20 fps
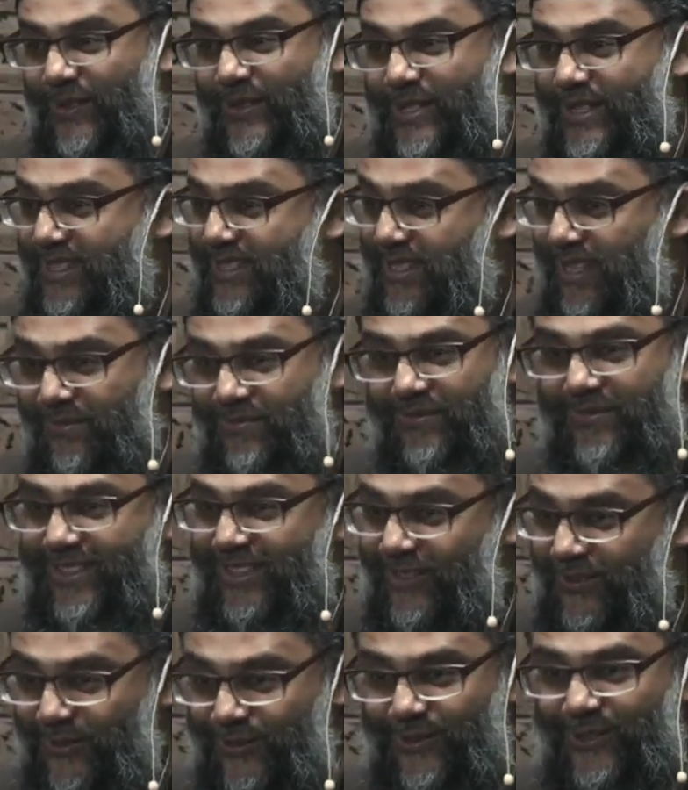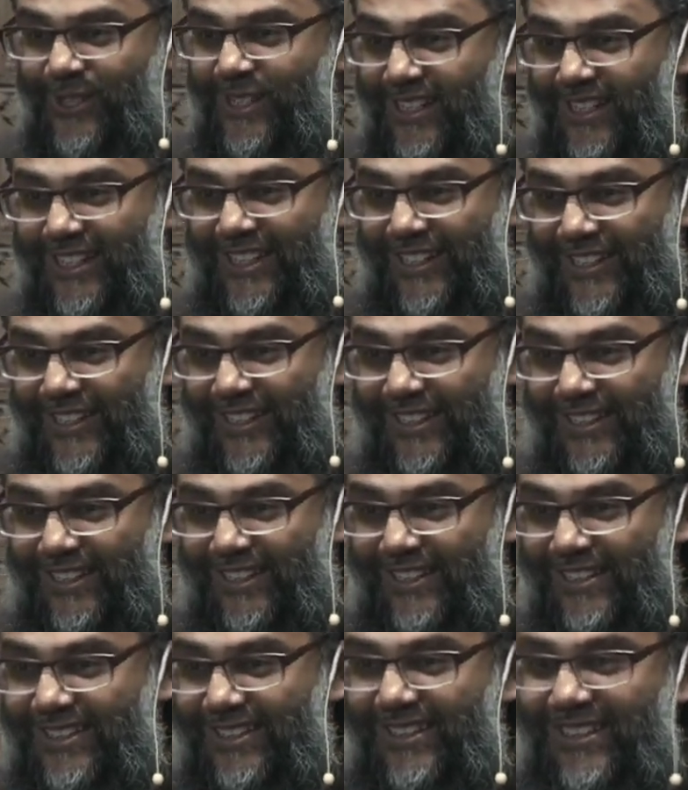was something really
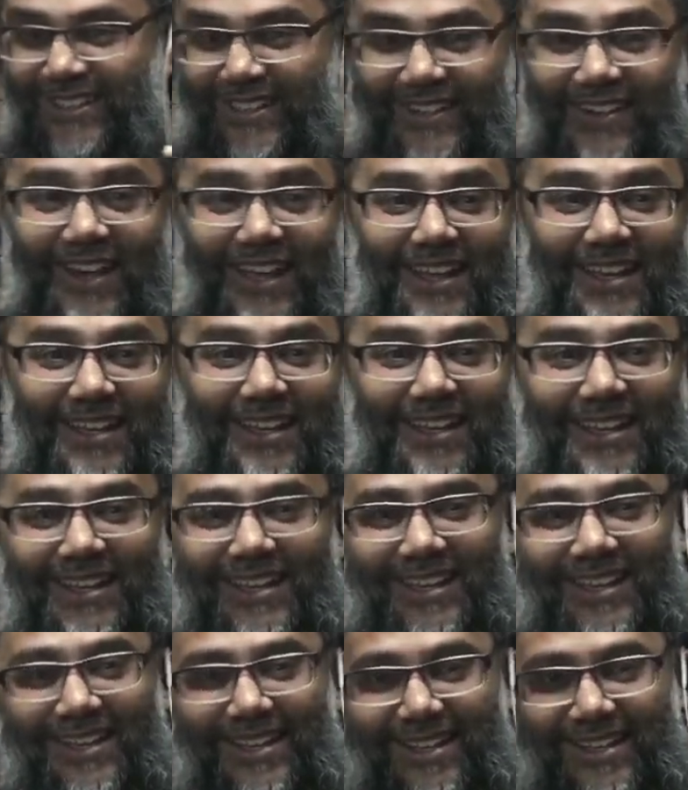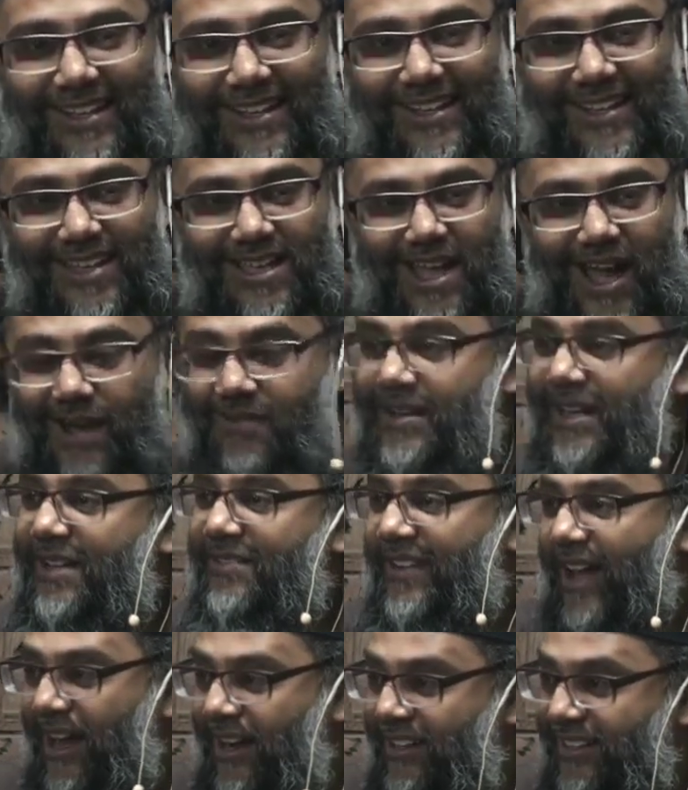good, right? I mean,
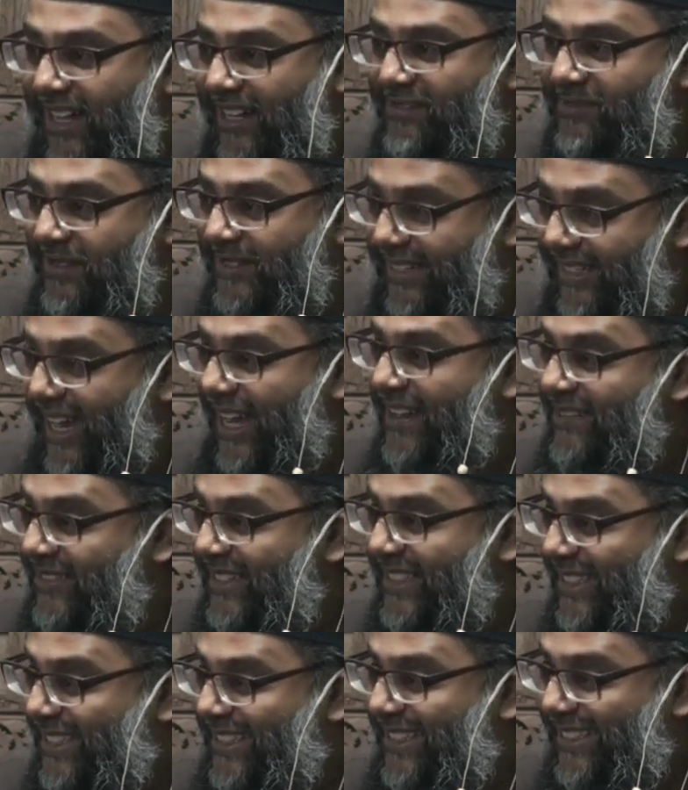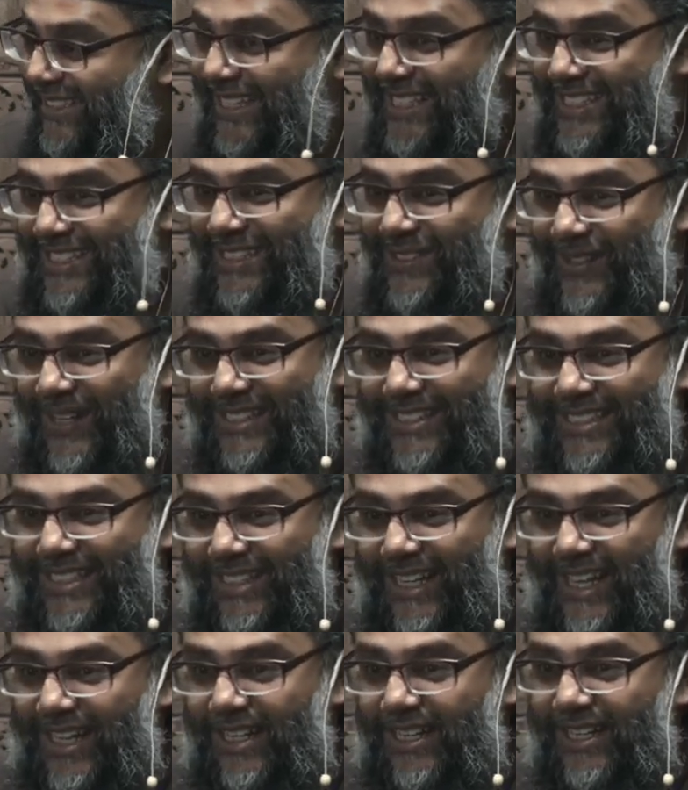if our government gave this to us
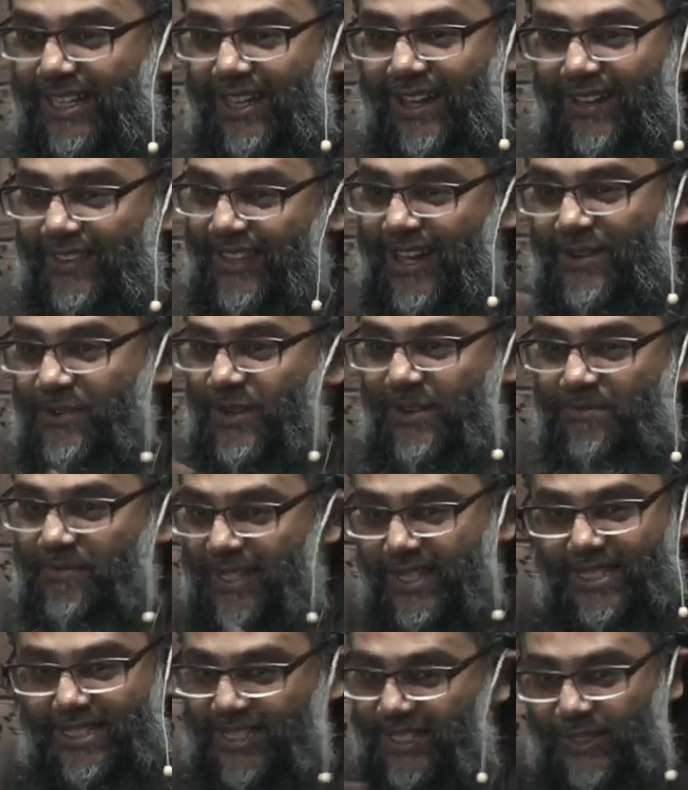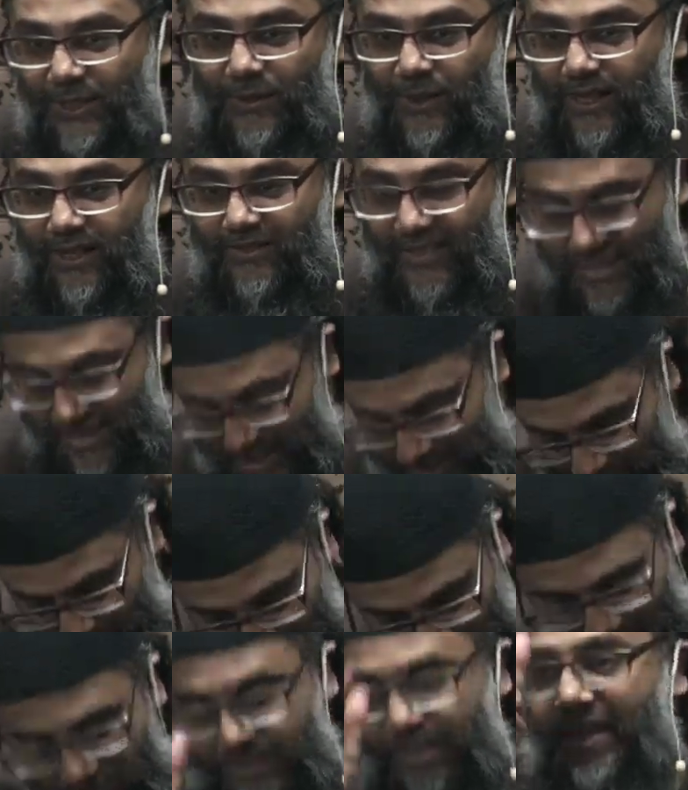today, there wouldn't be a single one of us except
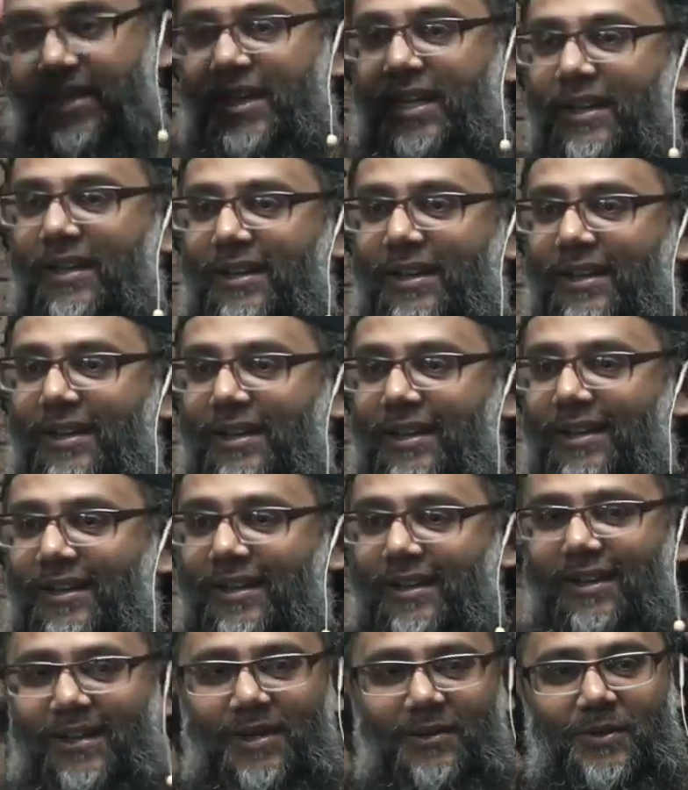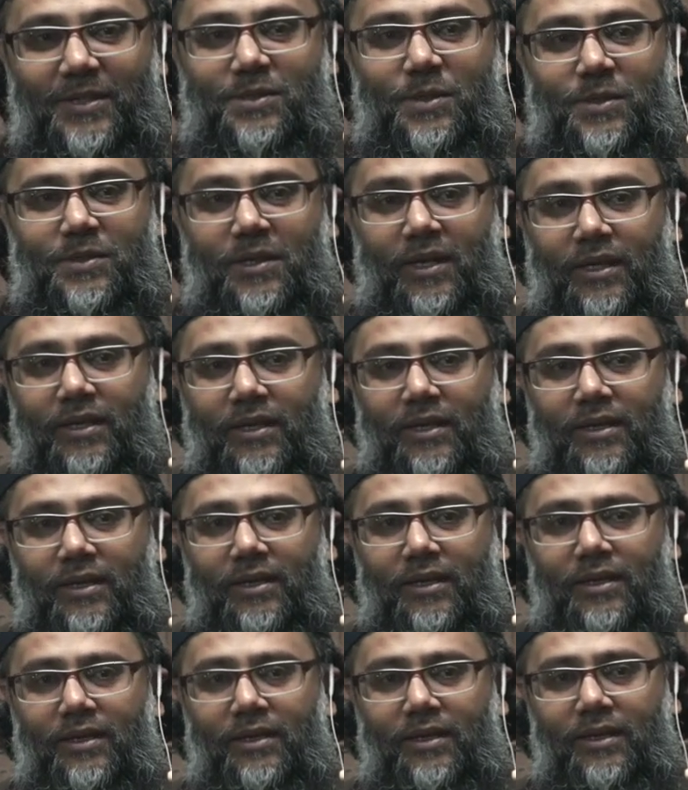we will take it. Which was what?
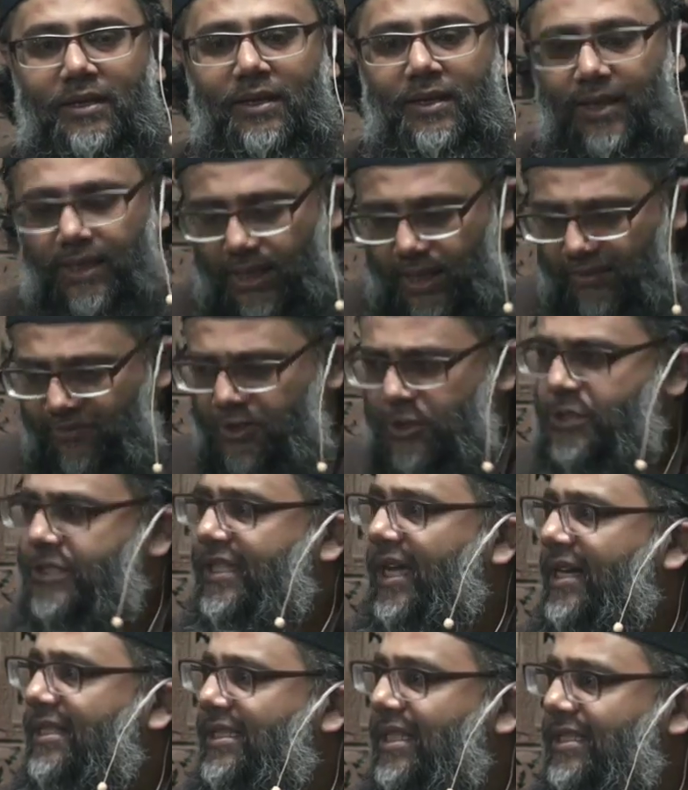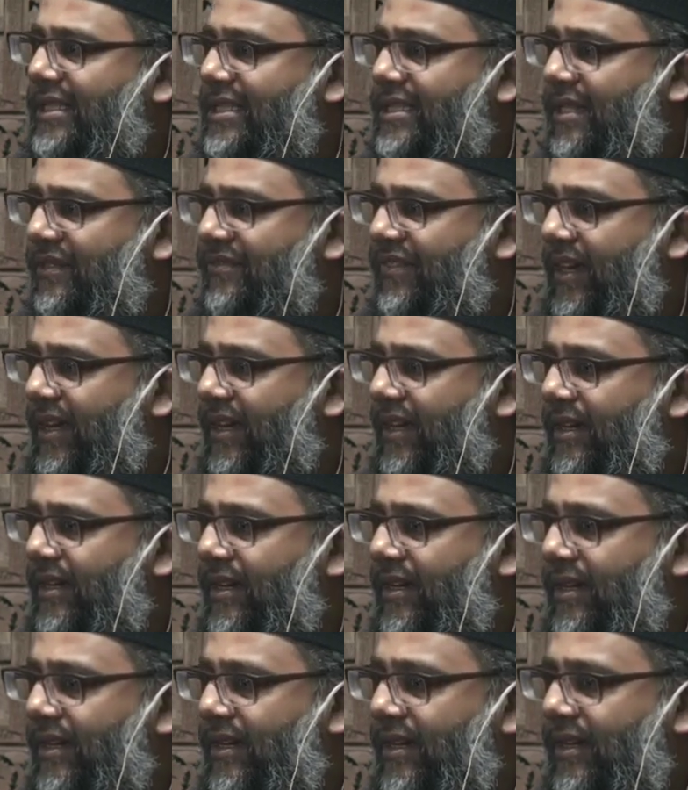If you started this affair
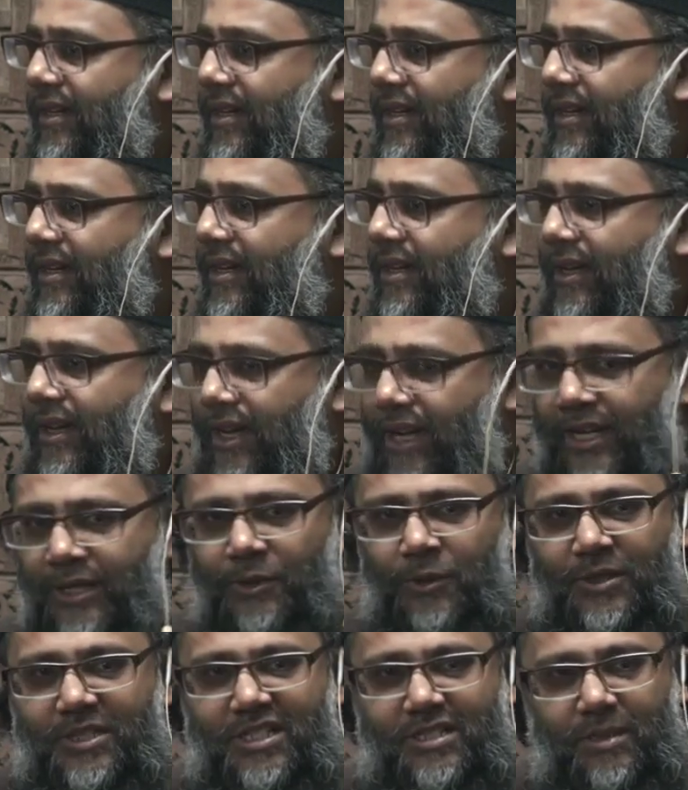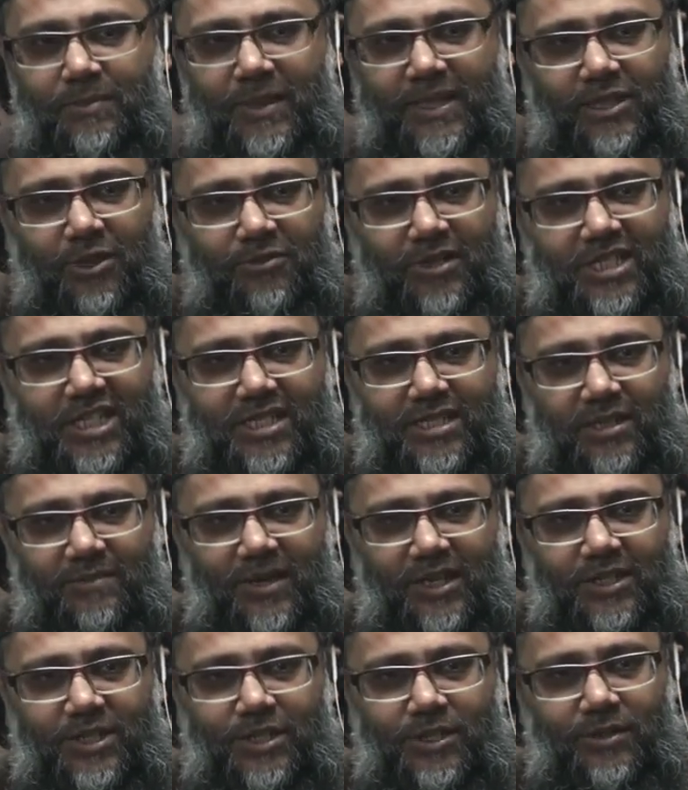in order to be the richest
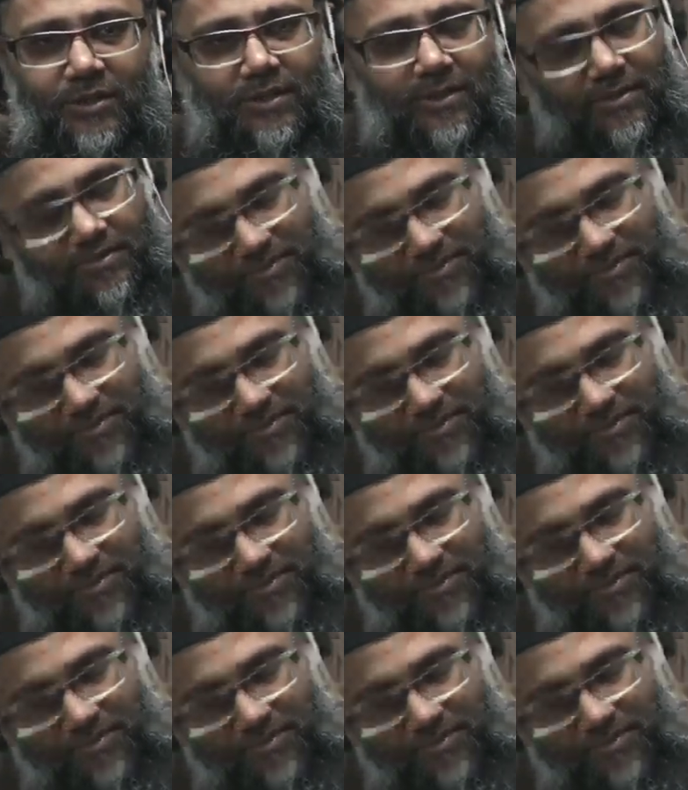amongst you,